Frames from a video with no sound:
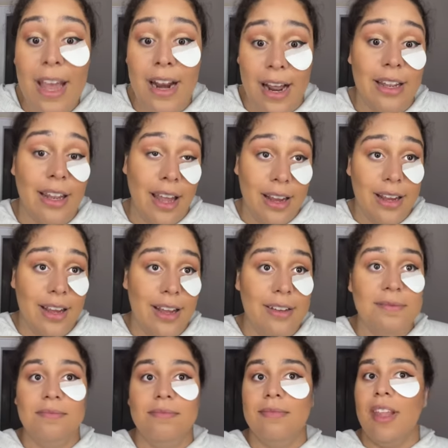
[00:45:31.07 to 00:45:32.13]
and I like
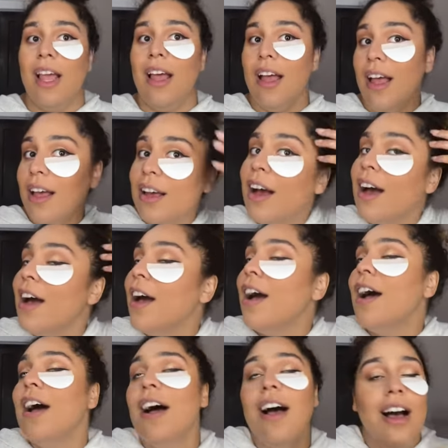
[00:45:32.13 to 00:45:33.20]
it.
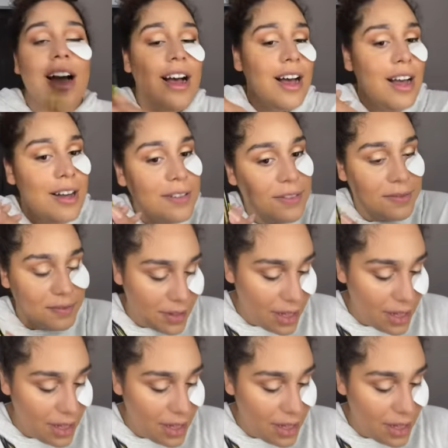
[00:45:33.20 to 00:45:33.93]
oh,